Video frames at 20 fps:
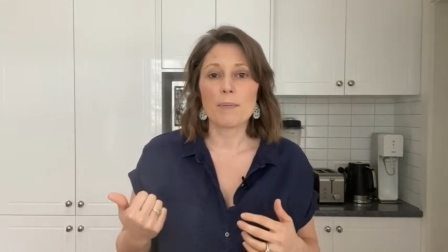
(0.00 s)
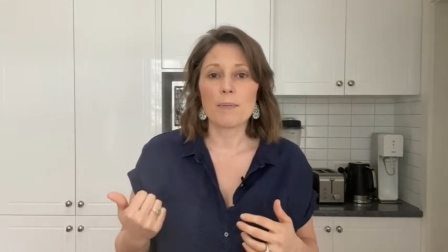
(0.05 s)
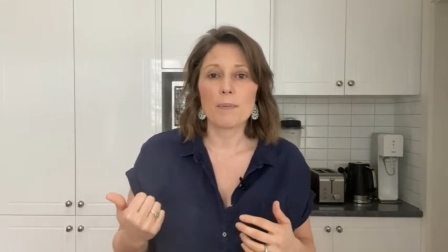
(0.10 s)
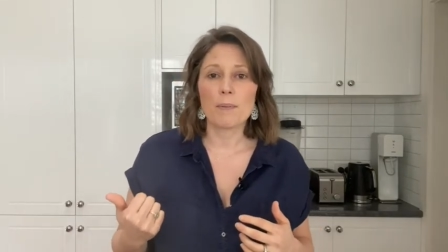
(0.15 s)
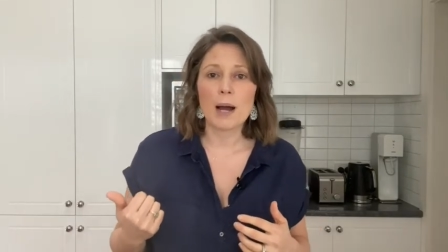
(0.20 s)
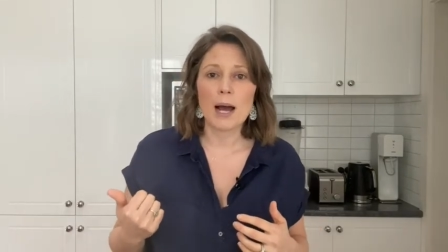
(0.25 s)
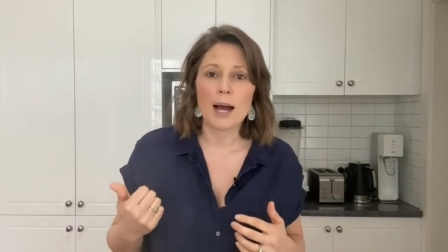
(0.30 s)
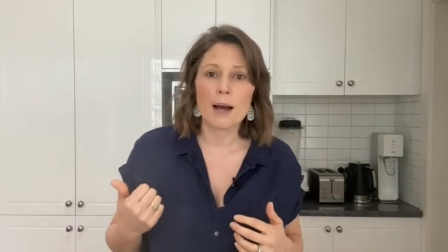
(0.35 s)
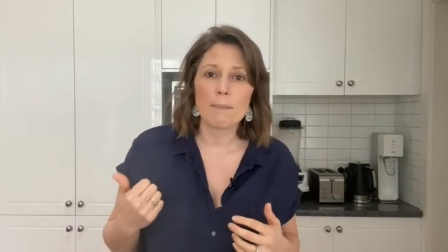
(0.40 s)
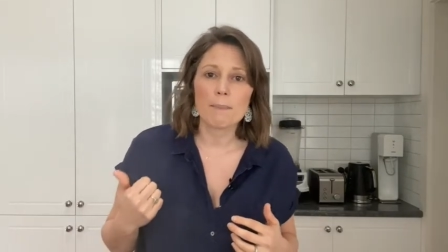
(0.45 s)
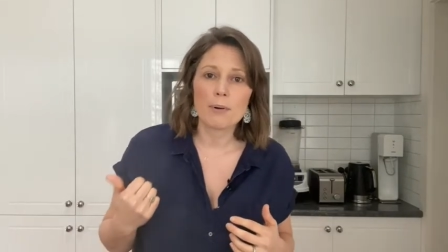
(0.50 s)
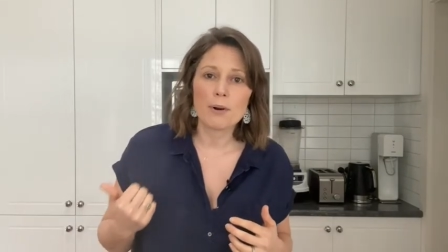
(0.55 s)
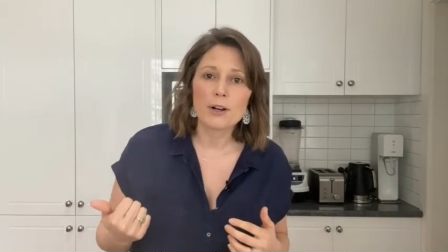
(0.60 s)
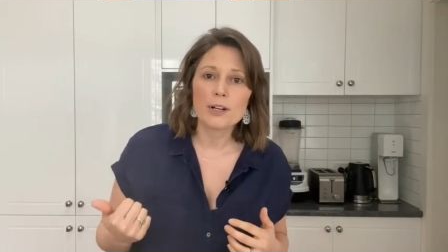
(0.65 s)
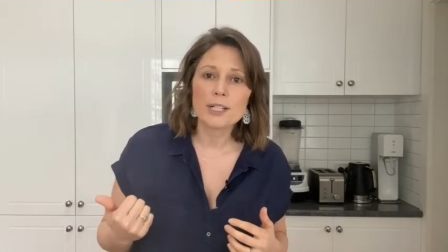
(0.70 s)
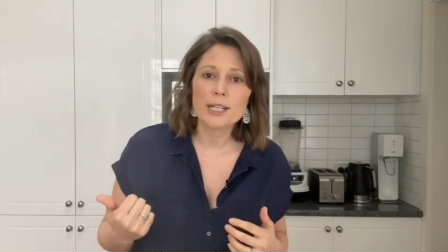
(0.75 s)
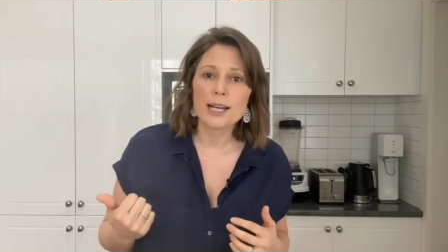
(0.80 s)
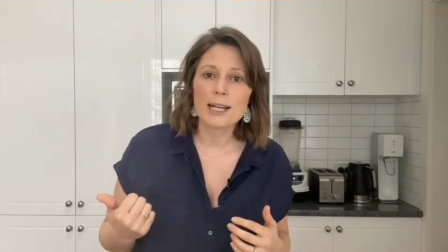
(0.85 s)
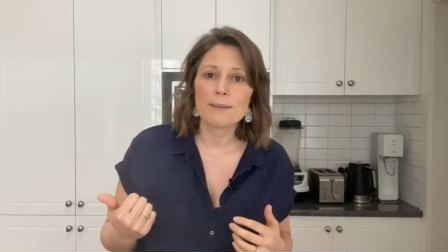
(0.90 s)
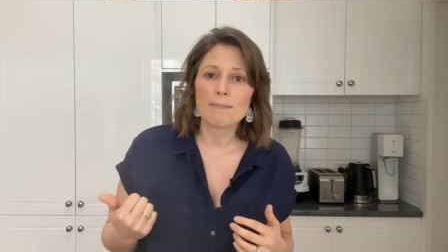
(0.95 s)
a
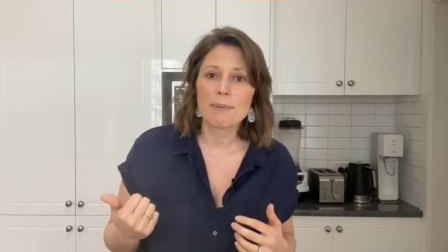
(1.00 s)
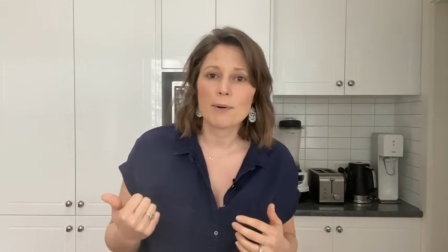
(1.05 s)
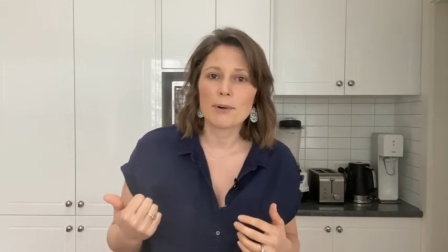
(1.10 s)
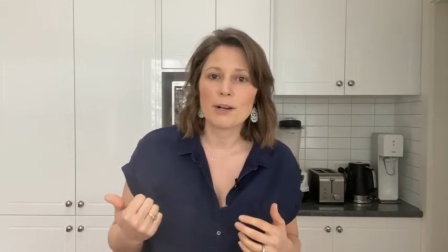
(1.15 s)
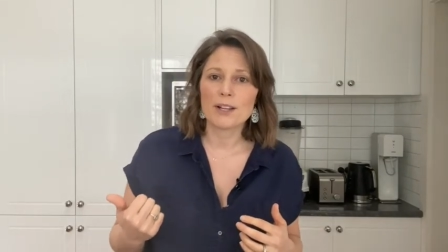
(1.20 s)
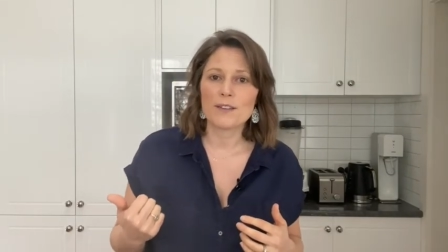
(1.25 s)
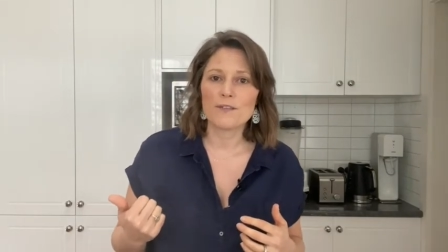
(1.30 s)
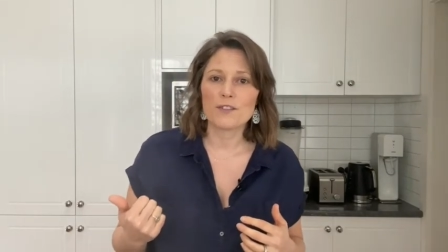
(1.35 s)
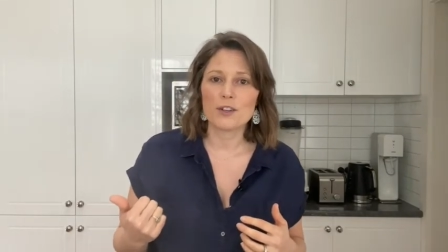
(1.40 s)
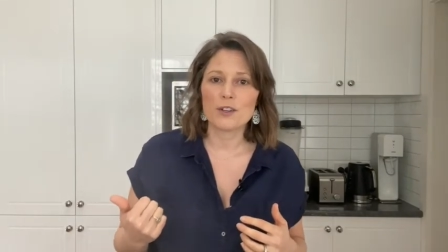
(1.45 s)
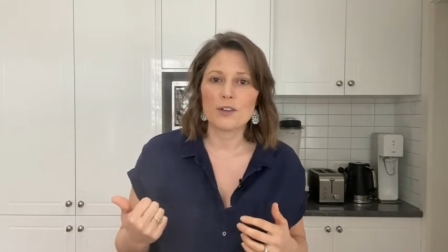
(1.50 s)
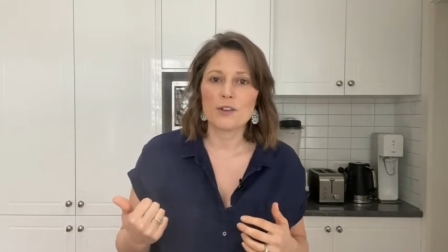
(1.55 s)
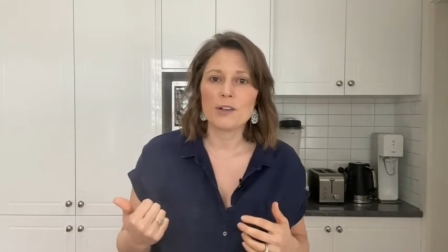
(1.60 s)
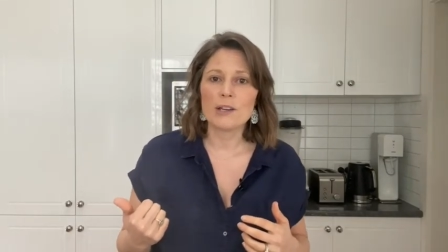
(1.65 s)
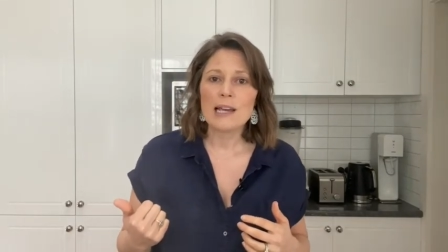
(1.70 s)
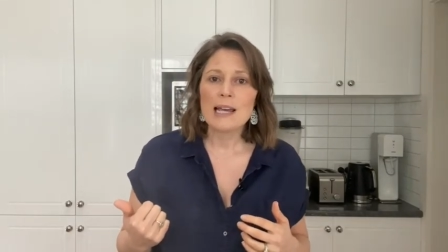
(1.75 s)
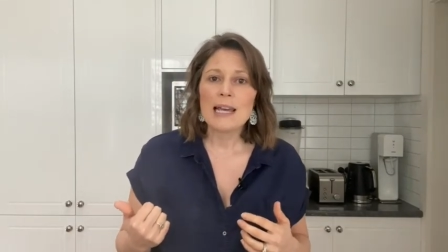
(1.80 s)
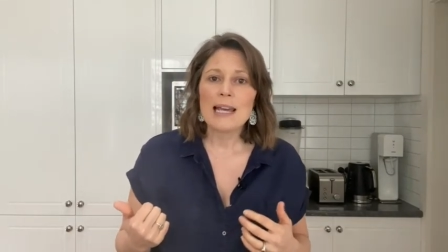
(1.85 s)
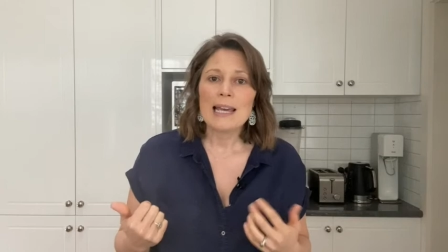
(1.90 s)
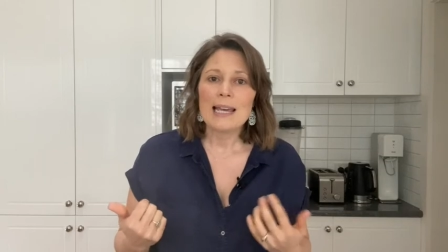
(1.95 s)
protein point of view,
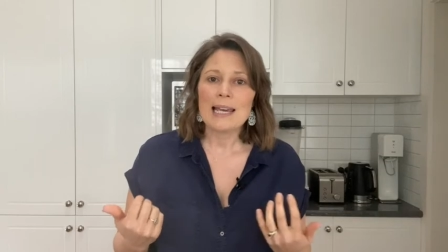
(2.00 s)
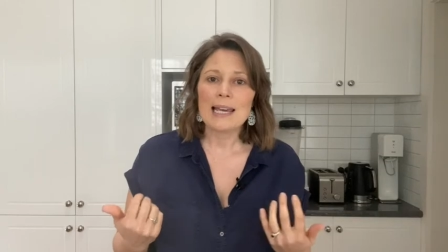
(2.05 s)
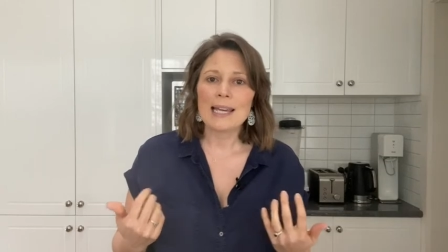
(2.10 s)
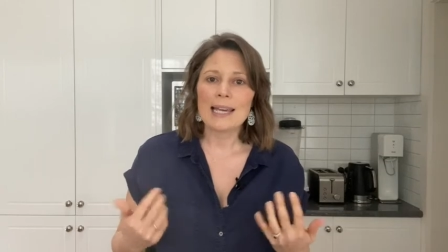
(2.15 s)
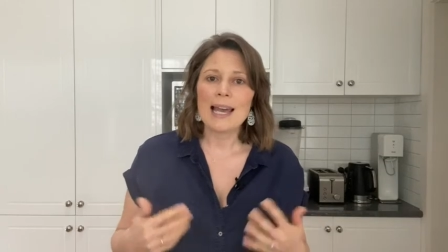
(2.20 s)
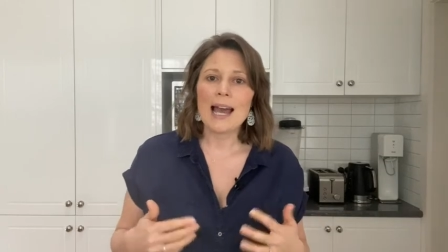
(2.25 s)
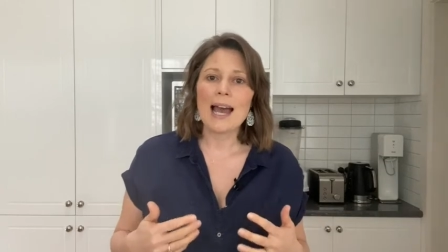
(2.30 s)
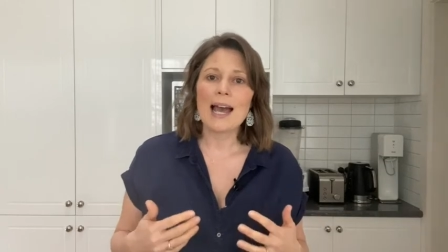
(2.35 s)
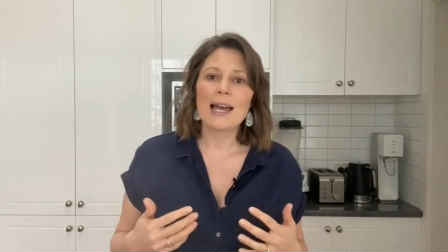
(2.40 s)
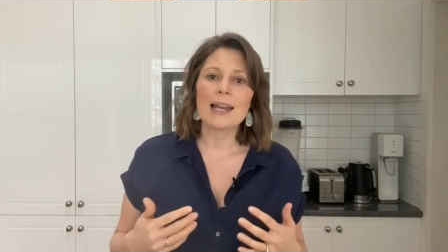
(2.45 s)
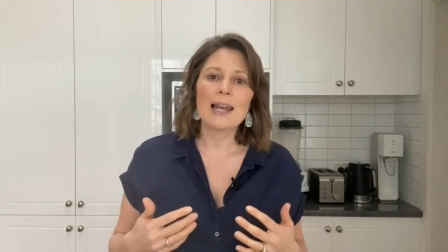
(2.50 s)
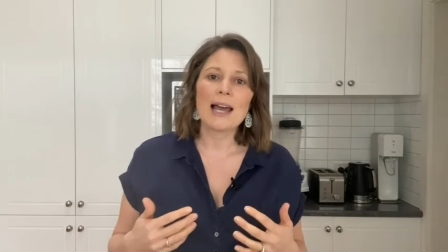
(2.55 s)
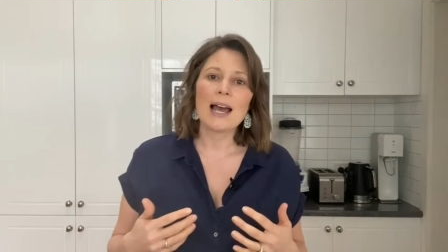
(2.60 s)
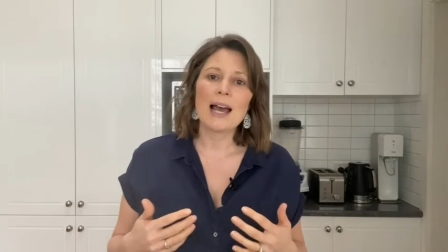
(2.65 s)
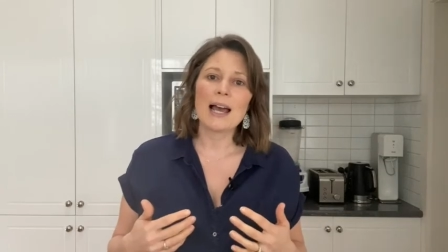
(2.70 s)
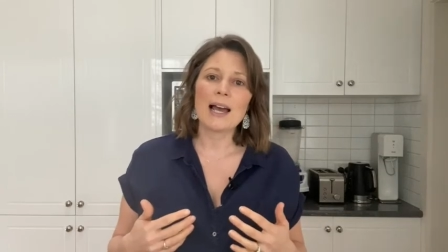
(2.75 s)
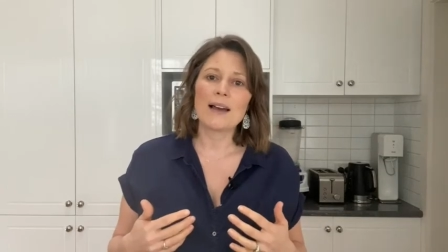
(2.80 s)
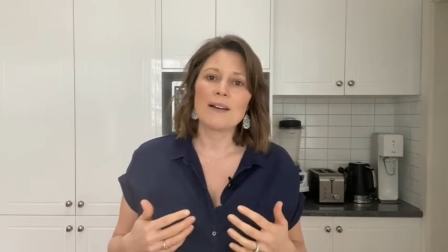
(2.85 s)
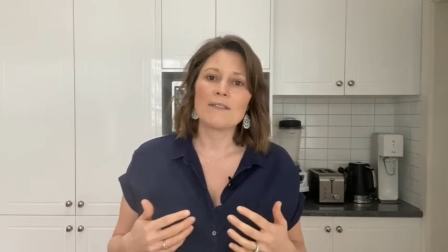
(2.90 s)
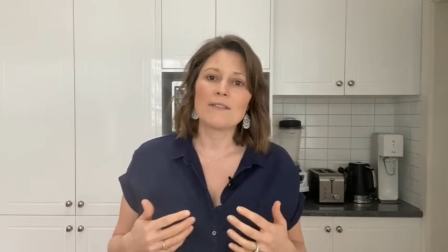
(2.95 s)
it can
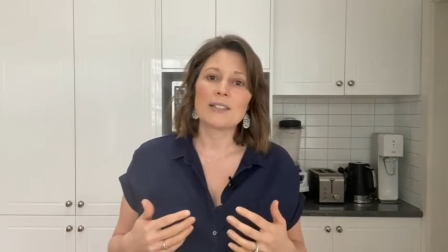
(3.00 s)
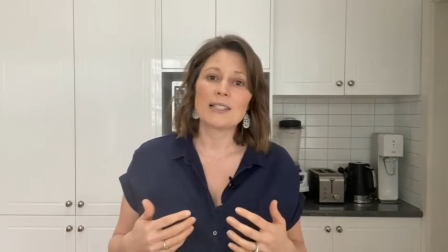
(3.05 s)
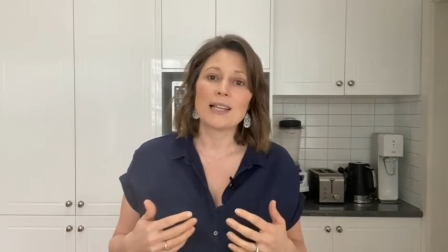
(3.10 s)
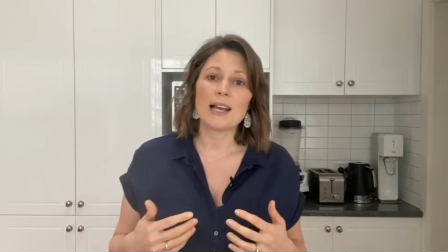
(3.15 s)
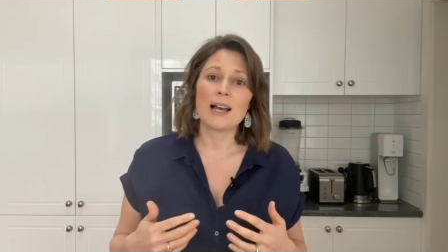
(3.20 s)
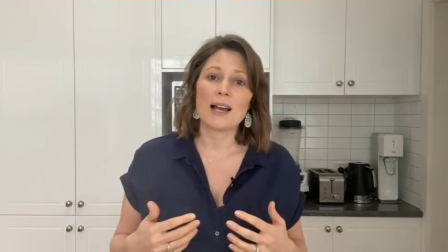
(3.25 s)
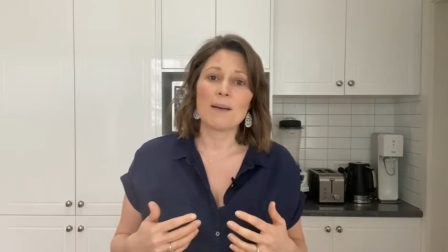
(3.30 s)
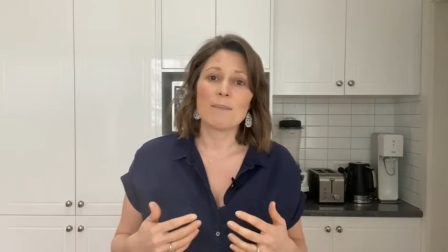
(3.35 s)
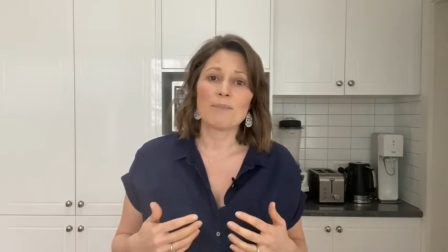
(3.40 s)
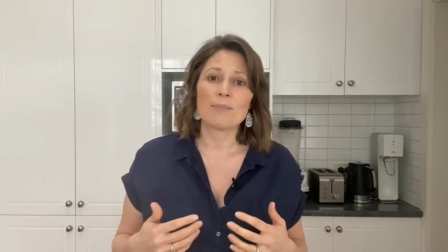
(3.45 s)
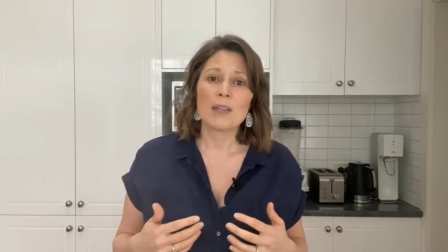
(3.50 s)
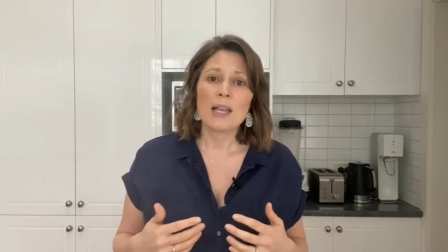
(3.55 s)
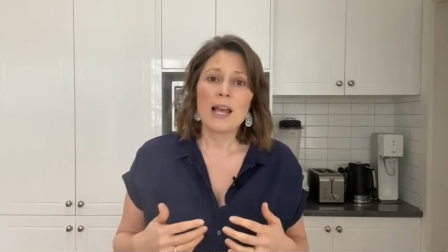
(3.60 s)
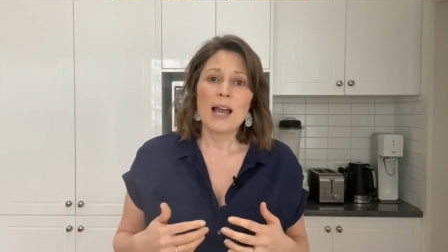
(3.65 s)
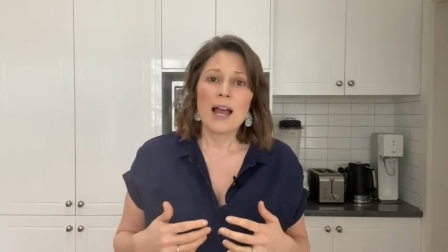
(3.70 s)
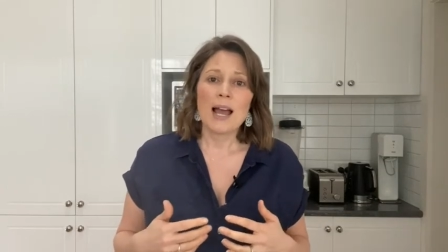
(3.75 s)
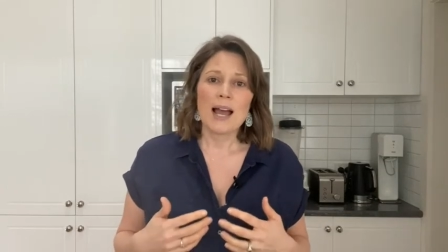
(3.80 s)
have some